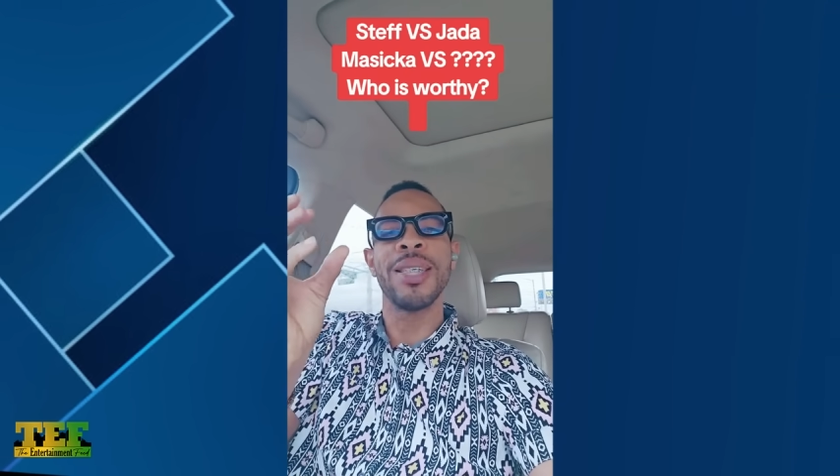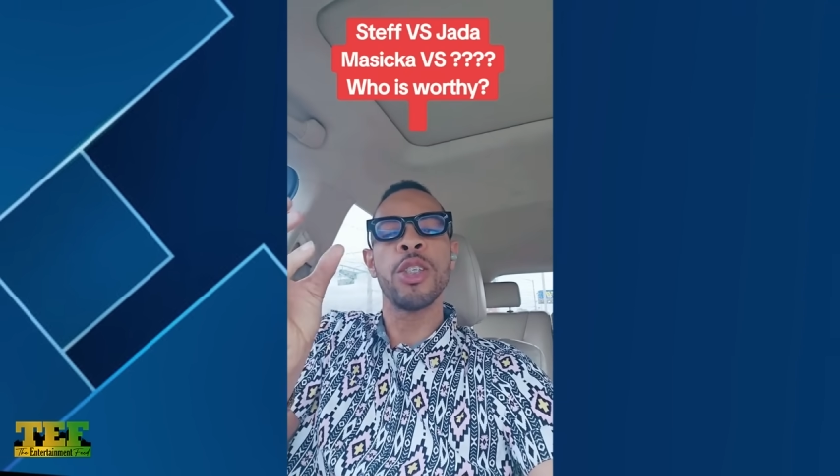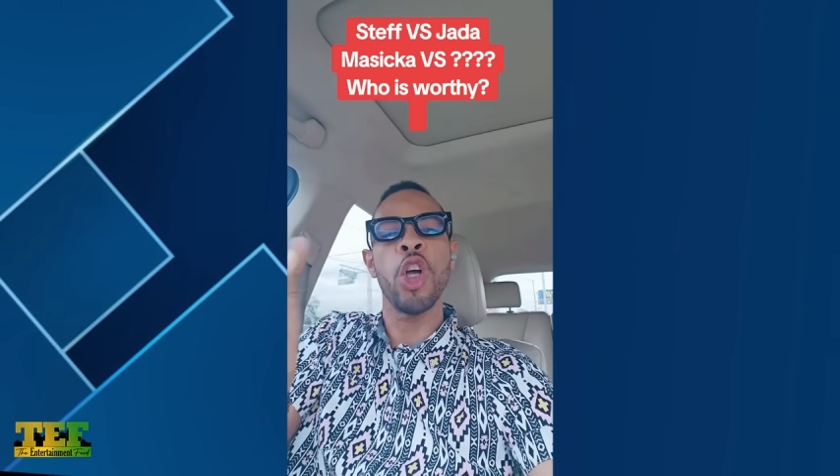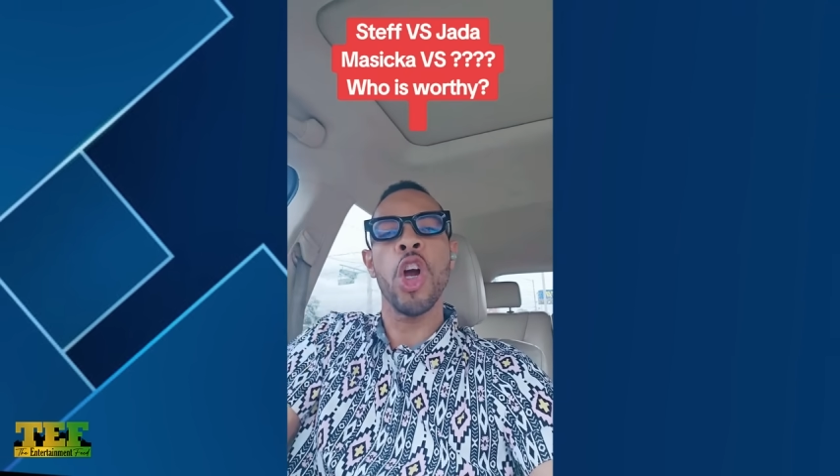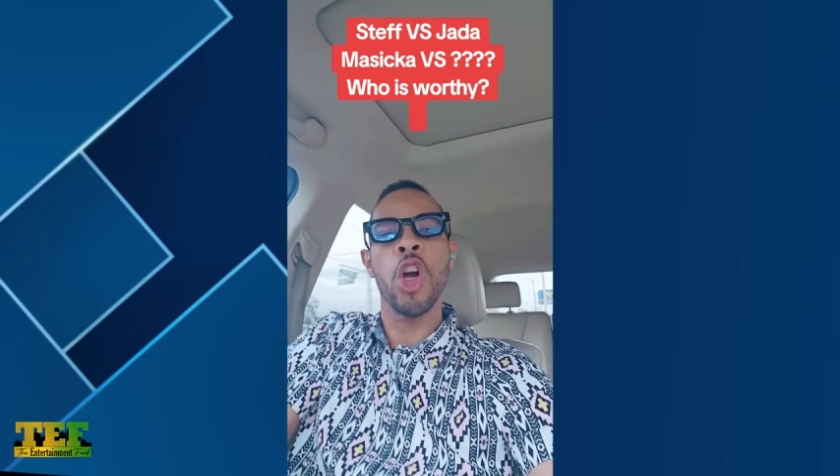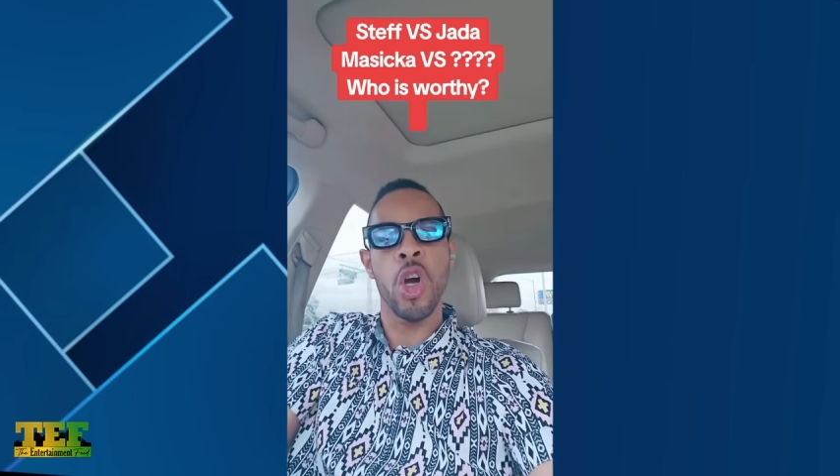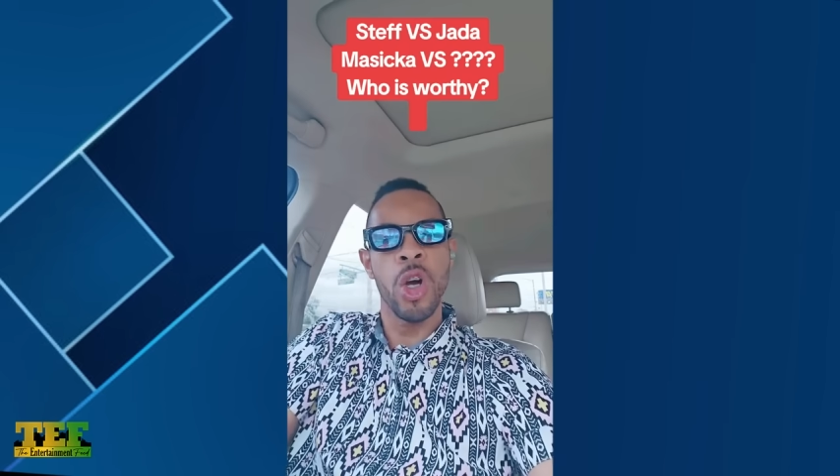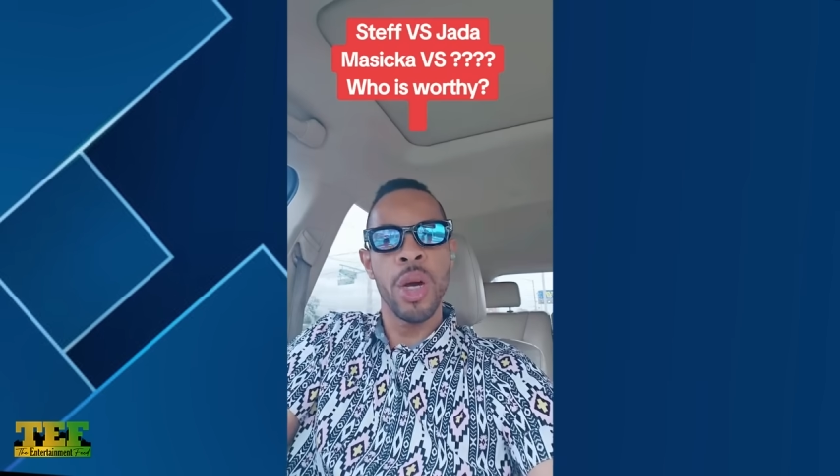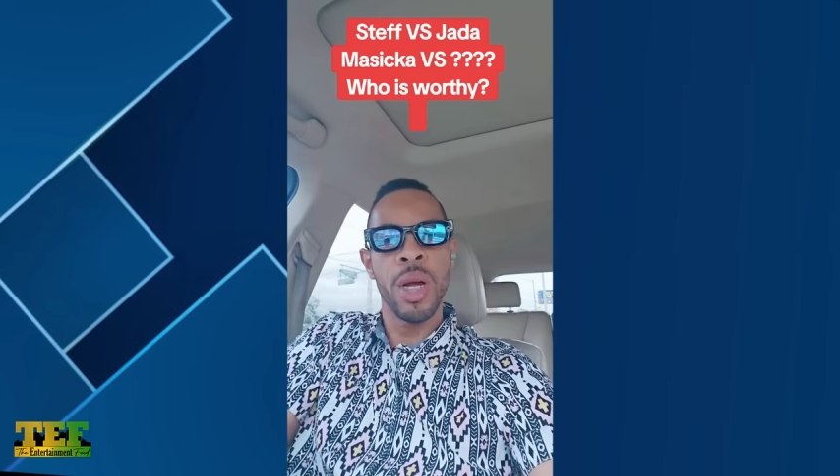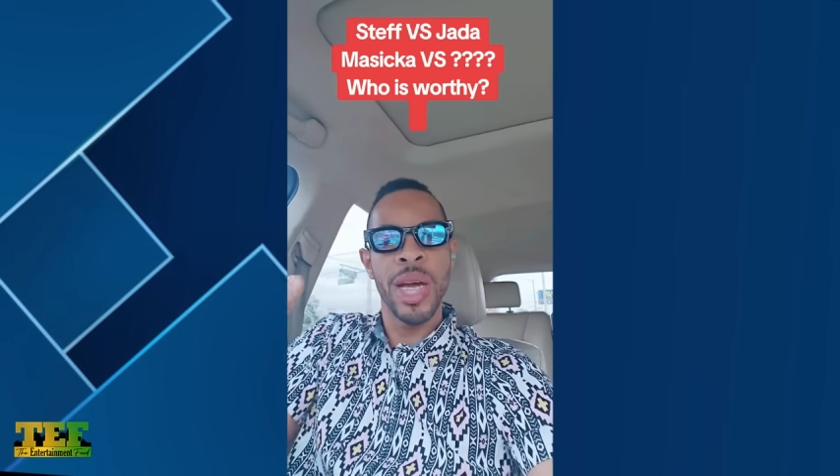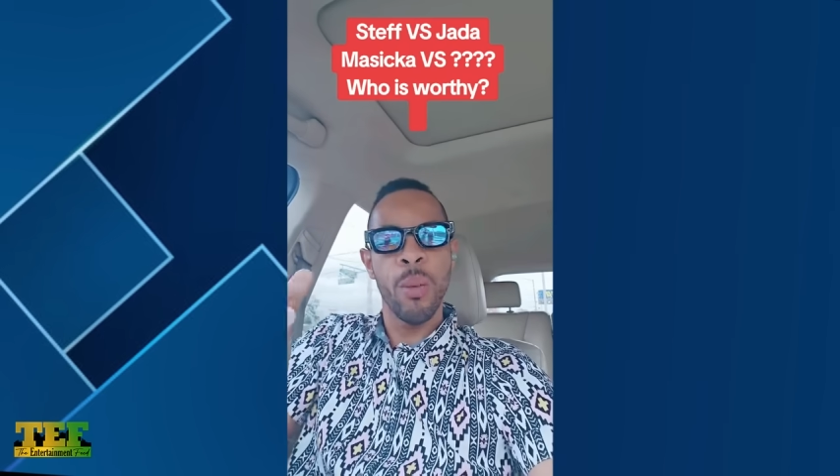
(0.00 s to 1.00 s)
stir
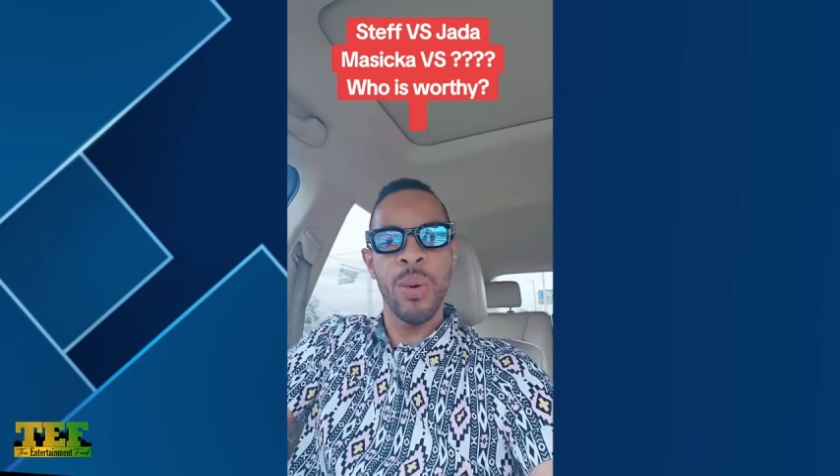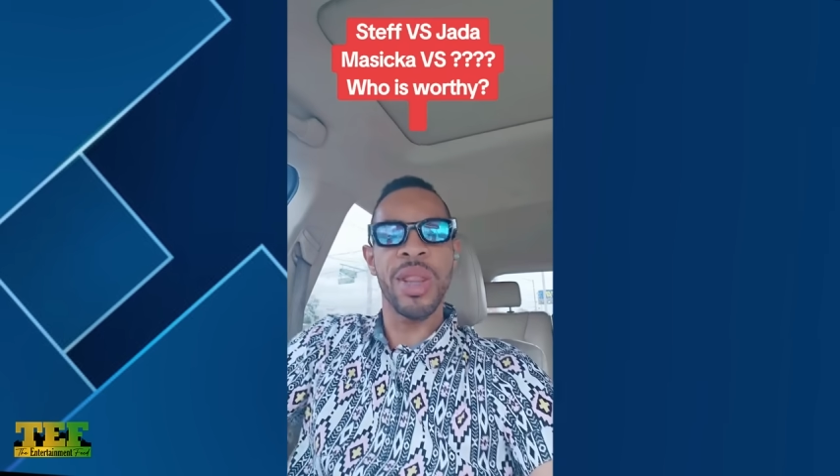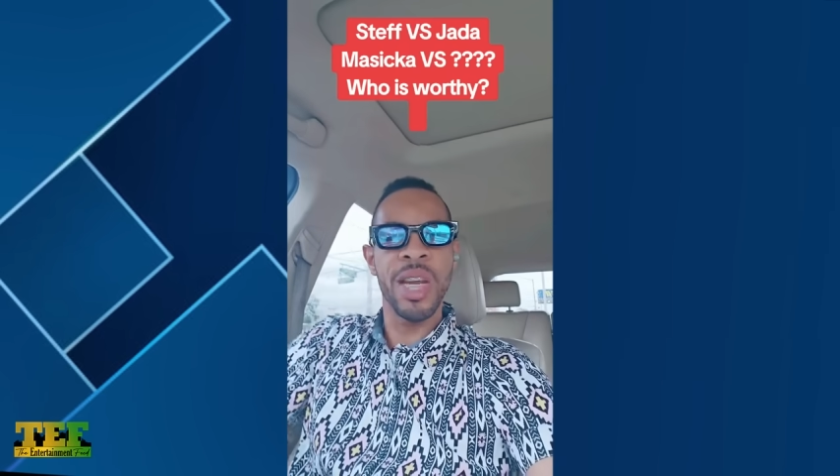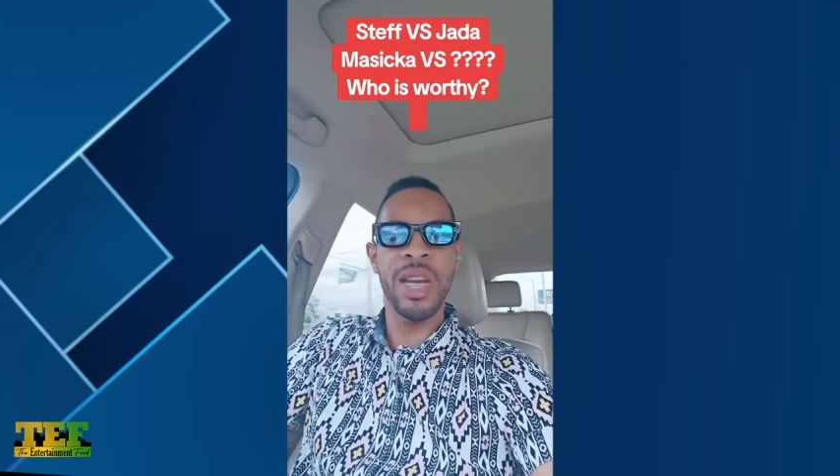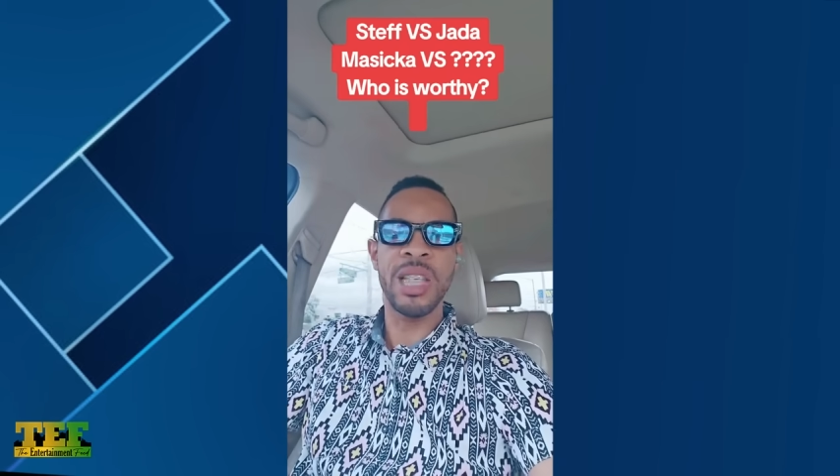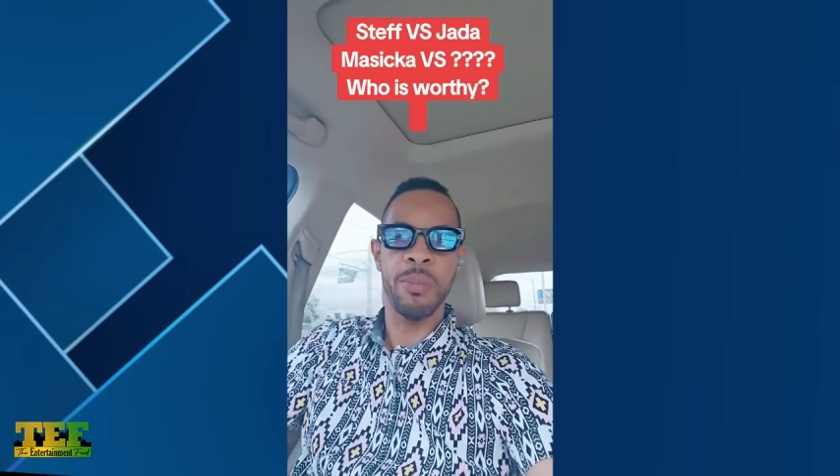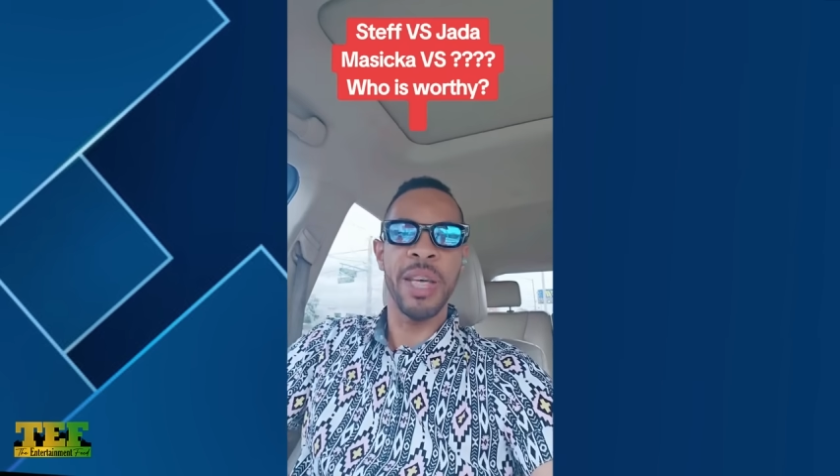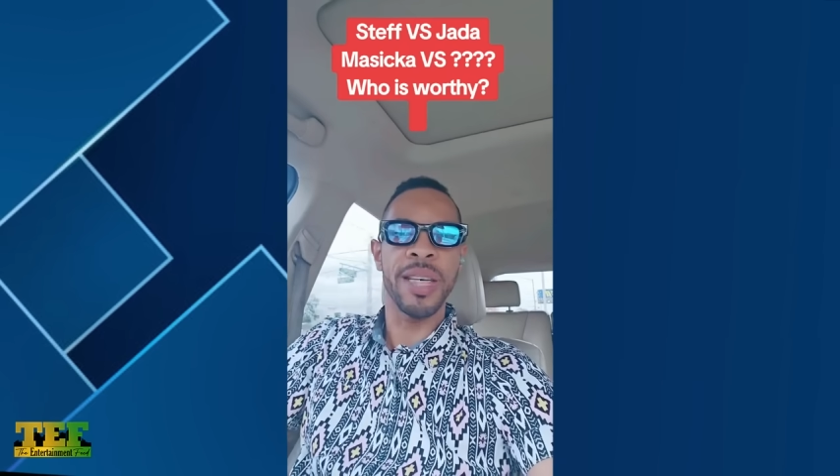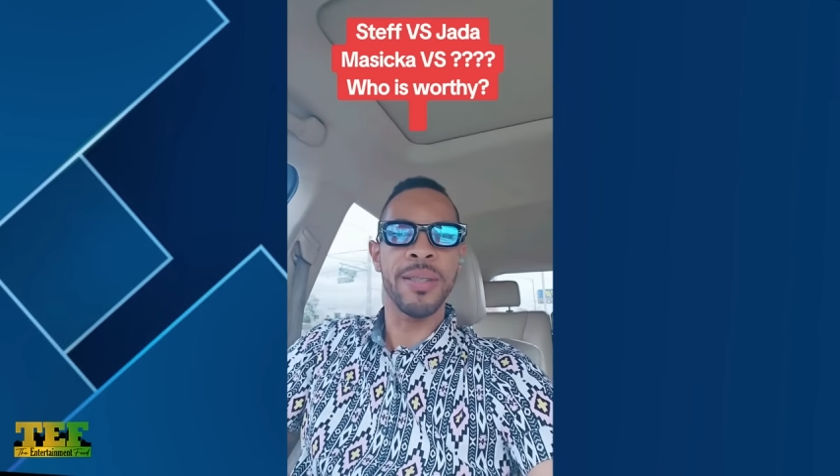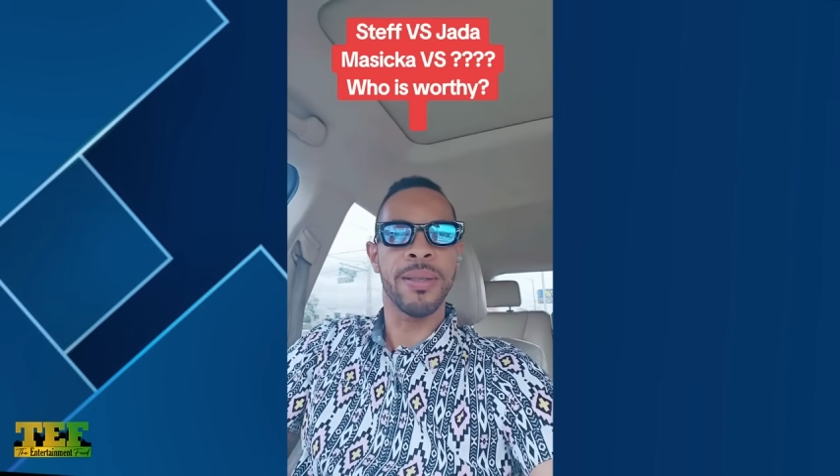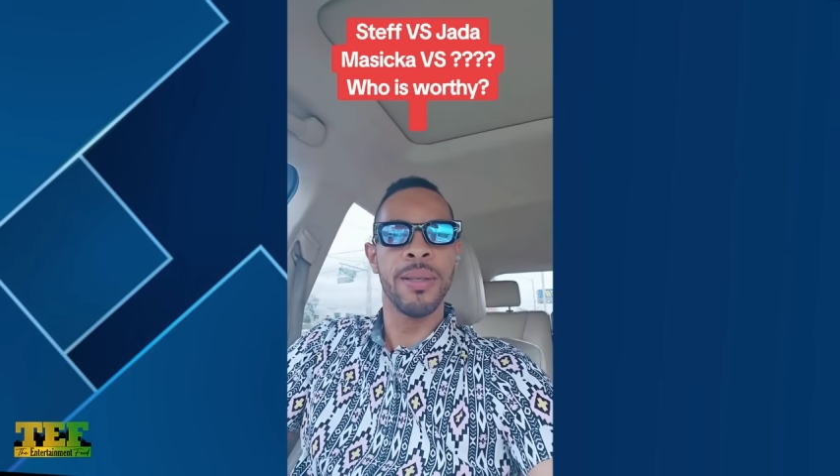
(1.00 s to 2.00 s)
within the
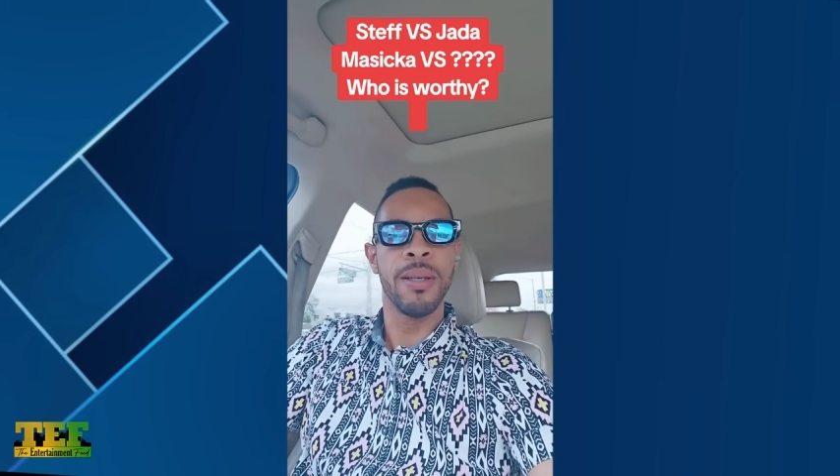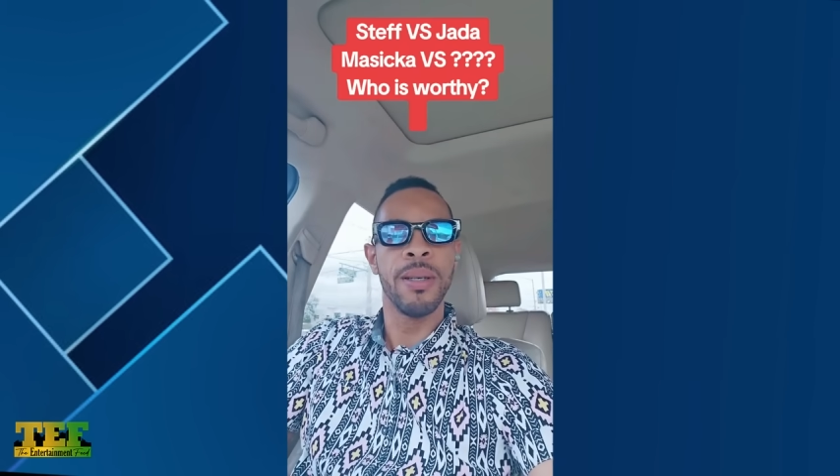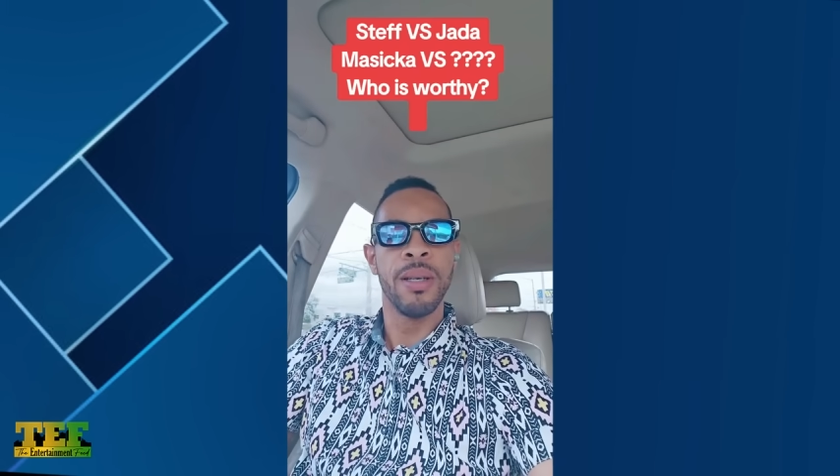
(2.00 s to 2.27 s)
space.